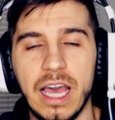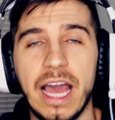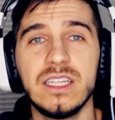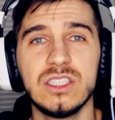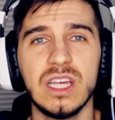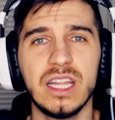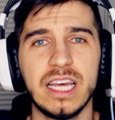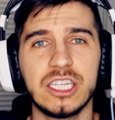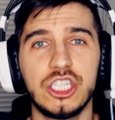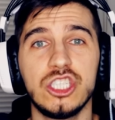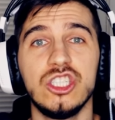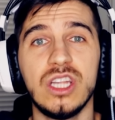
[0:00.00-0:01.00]
And it's not like
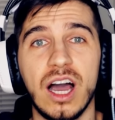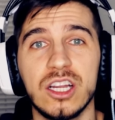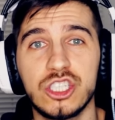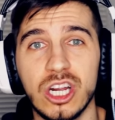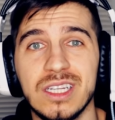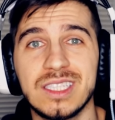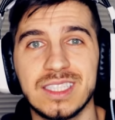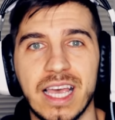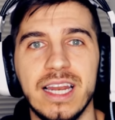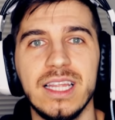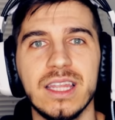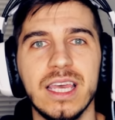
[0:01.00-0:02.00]
she's not trying to
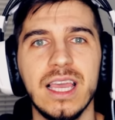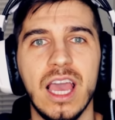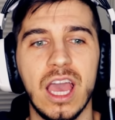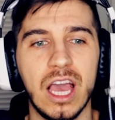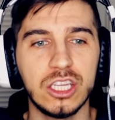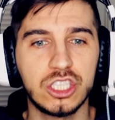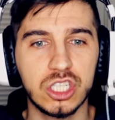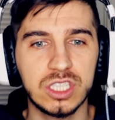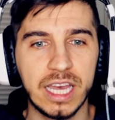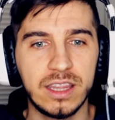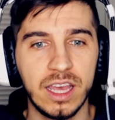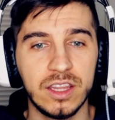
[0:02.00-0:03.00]
say anything, it's just
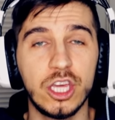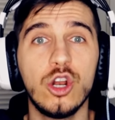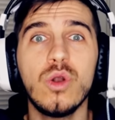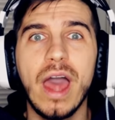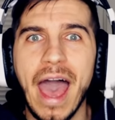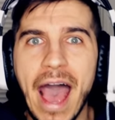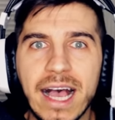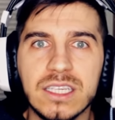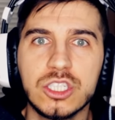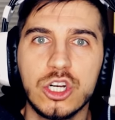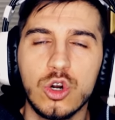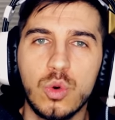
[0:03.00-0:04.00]
that they don't
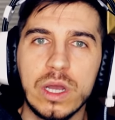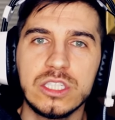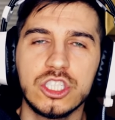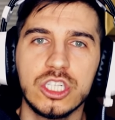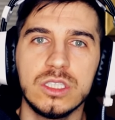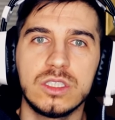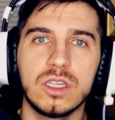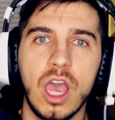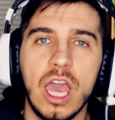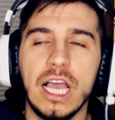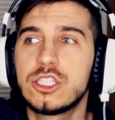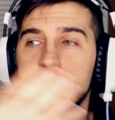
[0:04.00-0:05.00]
ask her questions.
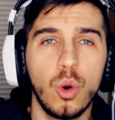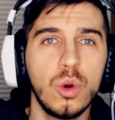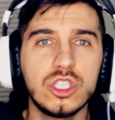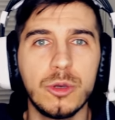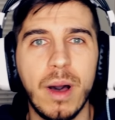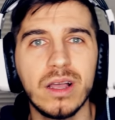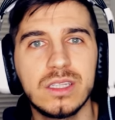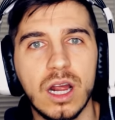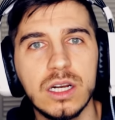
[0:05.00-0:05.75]
It's always about